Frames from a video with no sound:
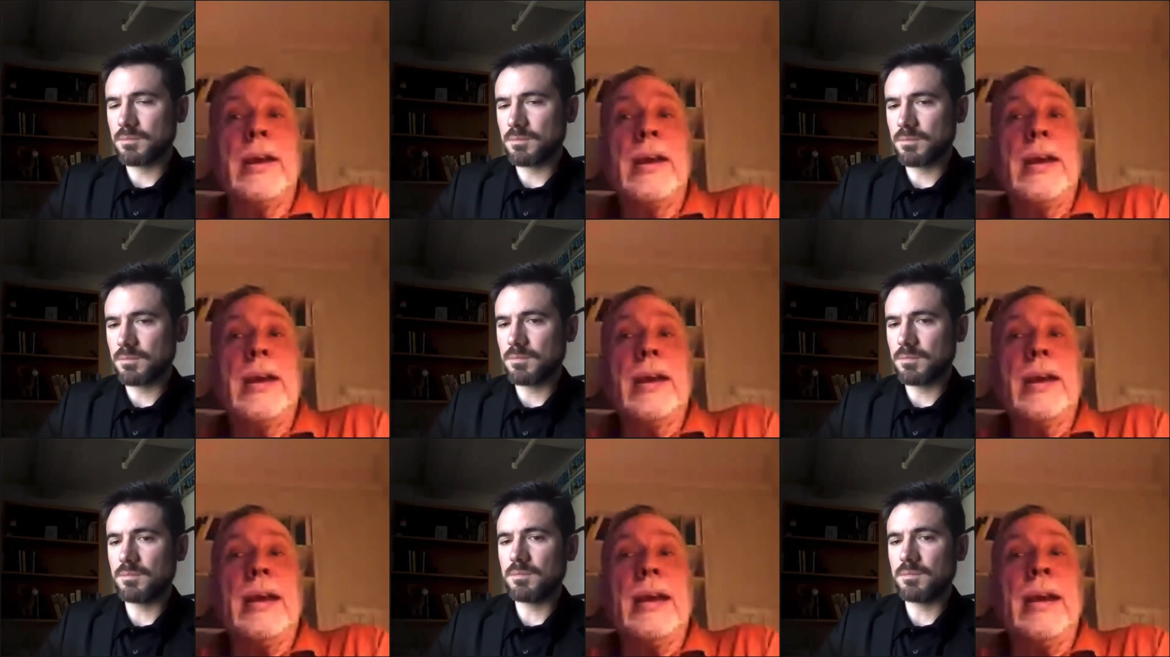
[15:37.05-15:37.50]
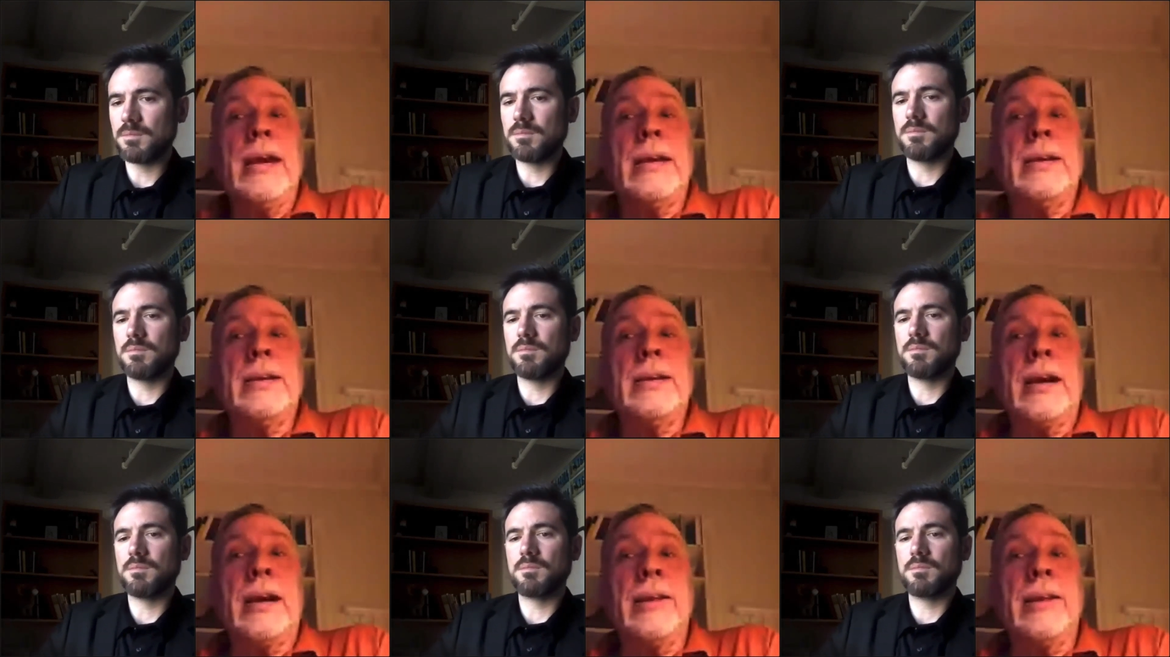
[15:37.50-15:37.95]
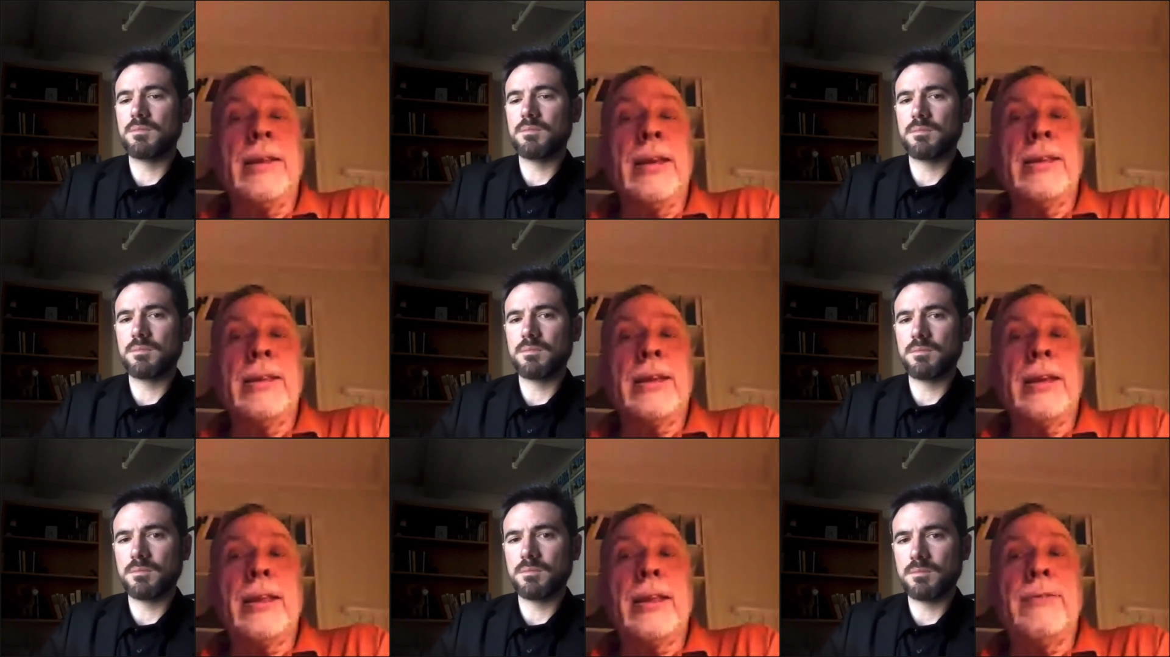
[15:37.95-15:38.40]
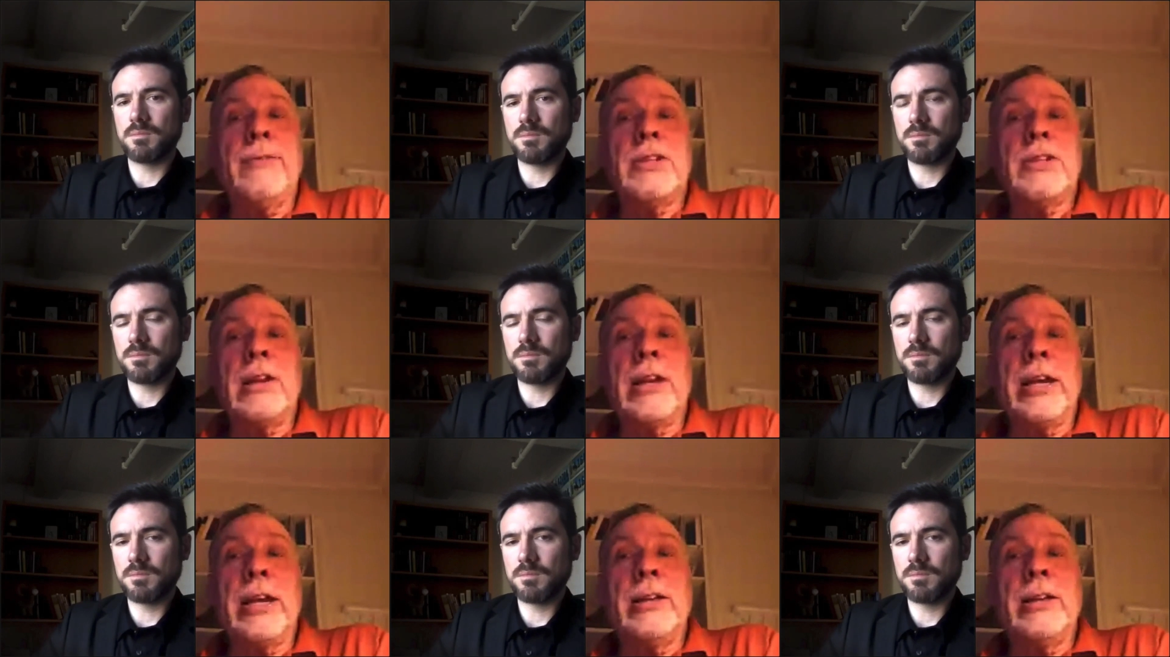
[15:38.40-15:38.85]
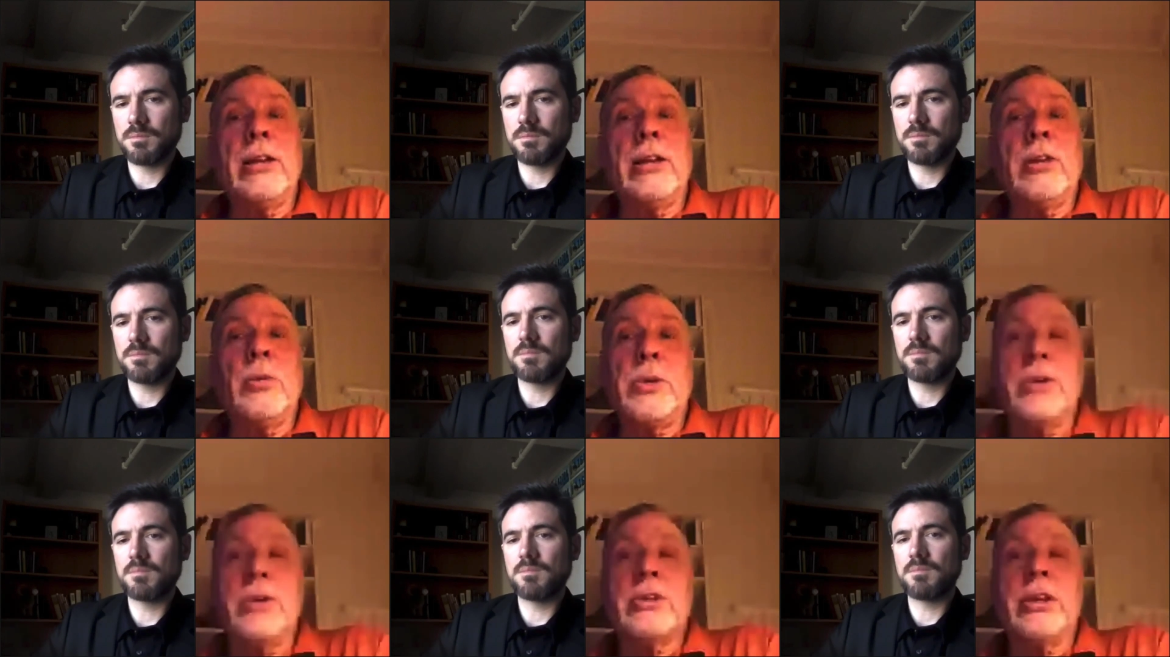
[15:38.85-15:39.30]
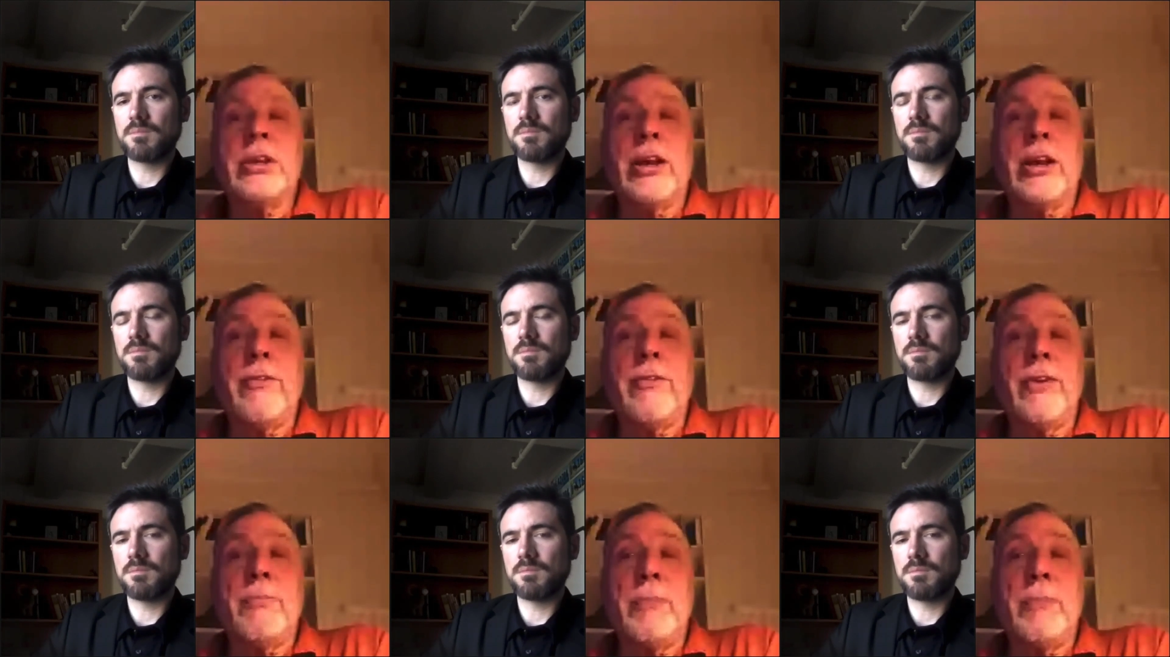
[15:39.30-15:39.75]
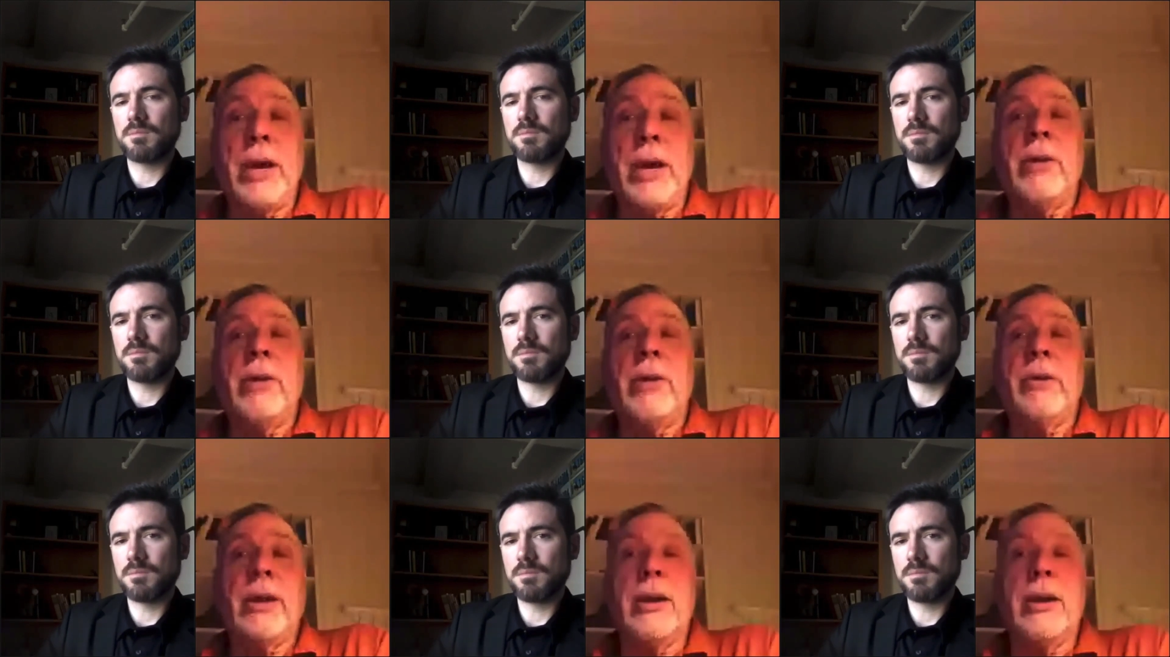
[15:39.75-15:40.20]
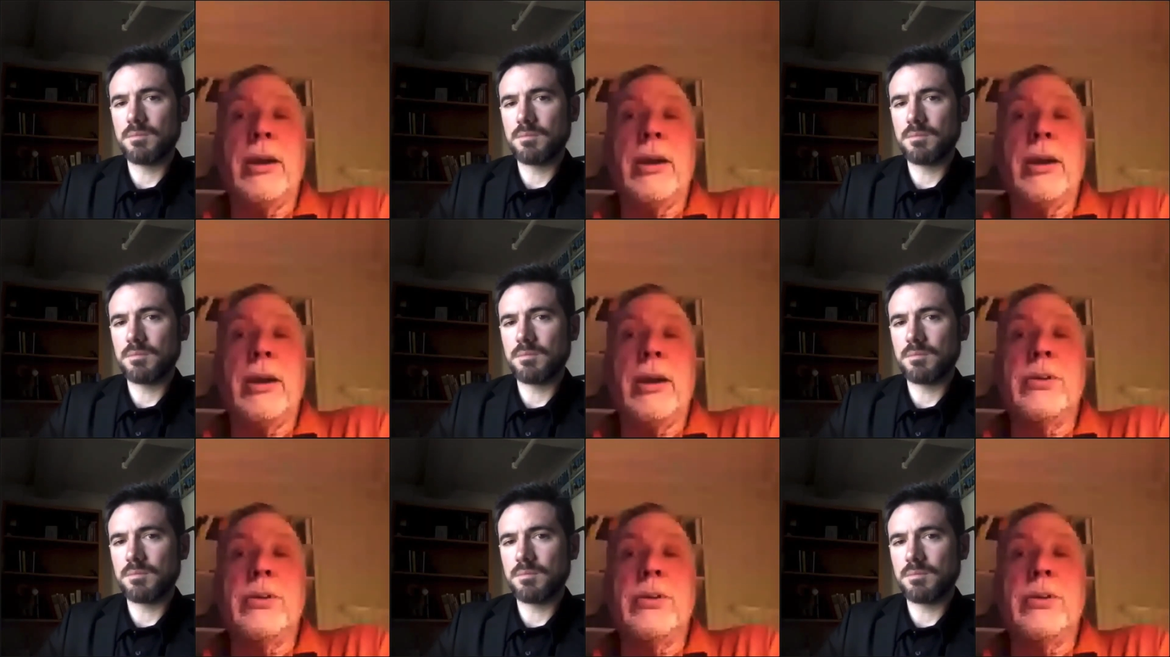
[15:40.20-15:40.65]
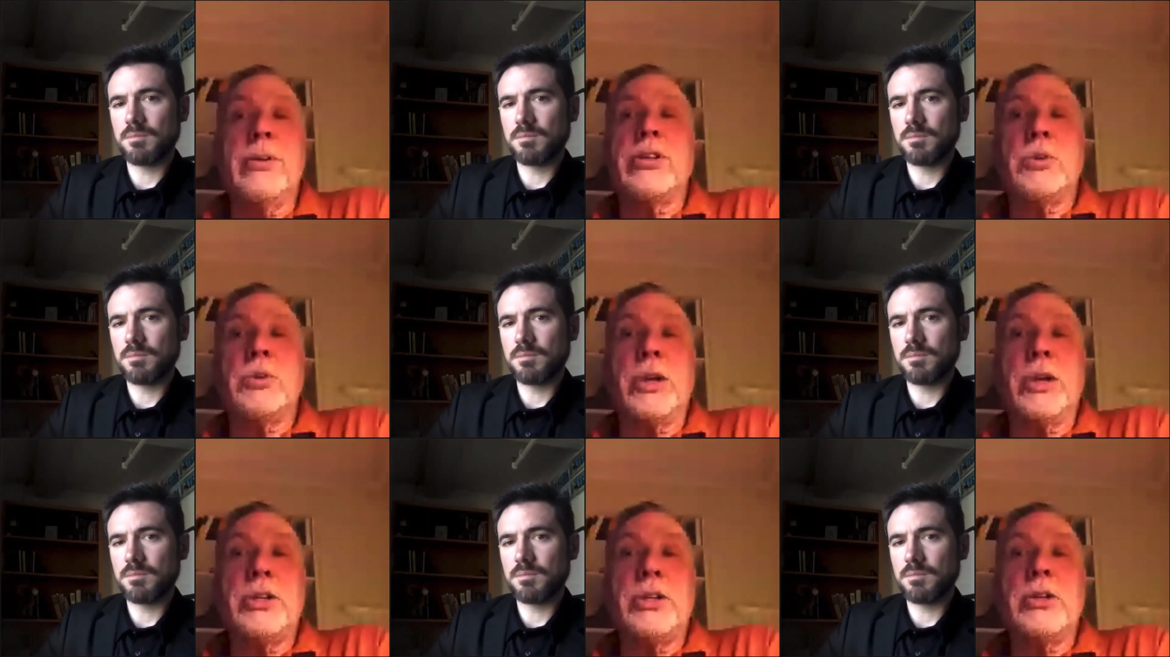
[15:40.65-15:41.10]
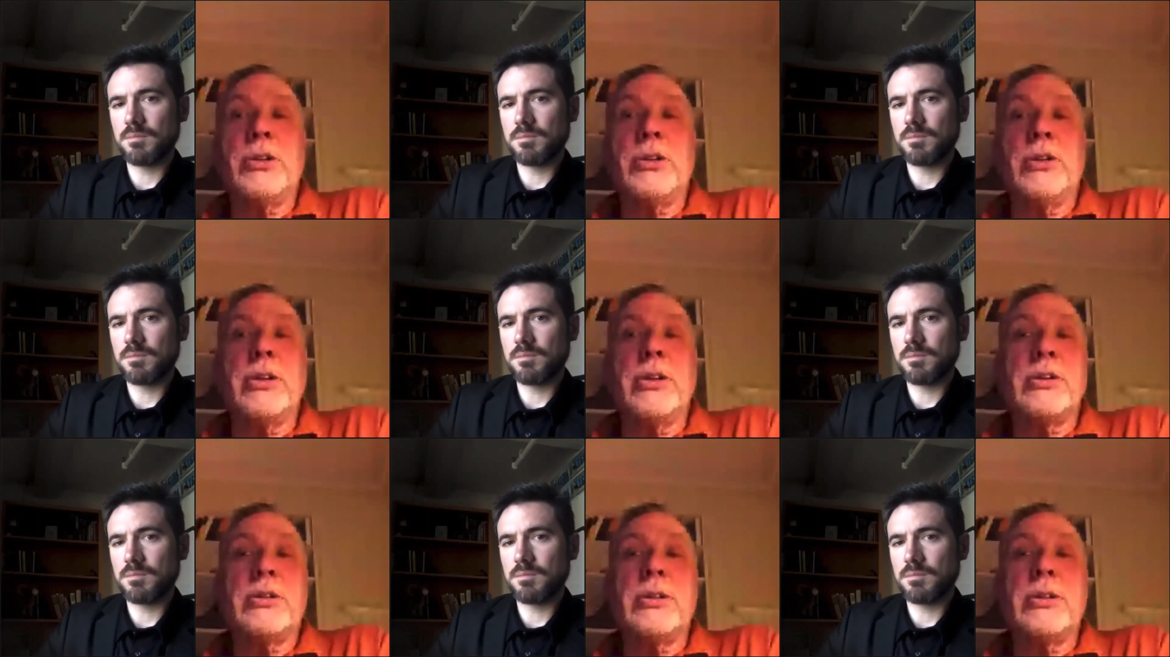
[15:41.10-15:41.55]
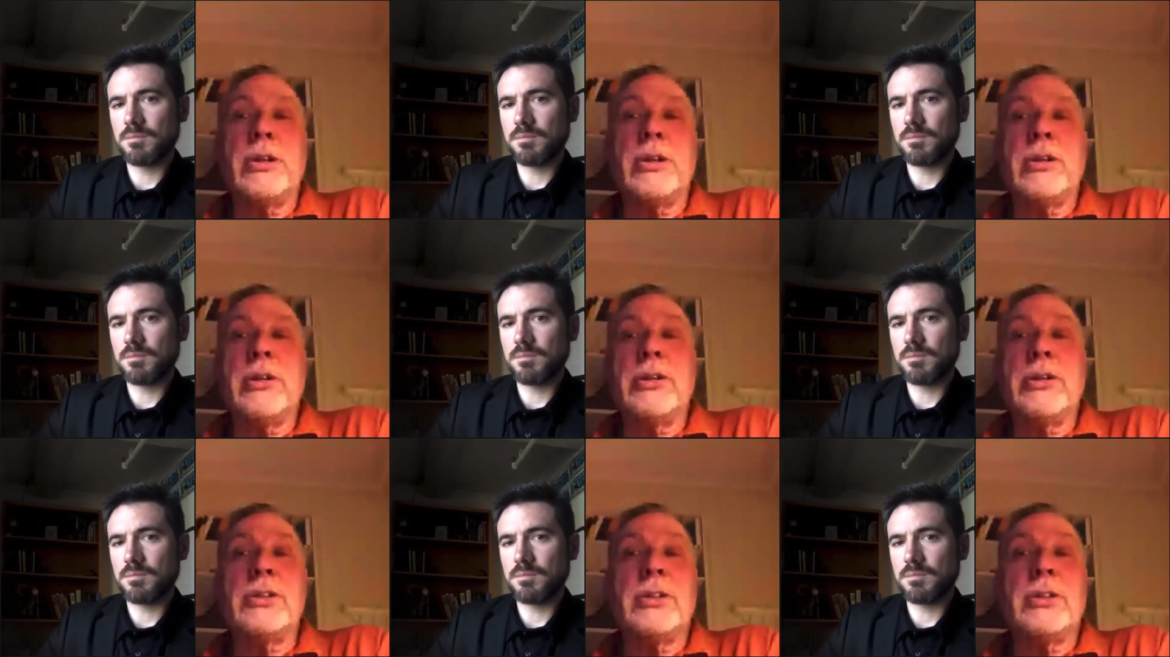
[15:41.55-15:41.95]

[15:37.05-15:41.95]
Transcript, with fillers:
Speaker 1: And I think that they've selected the ones that have a bearing on the situation this uh, this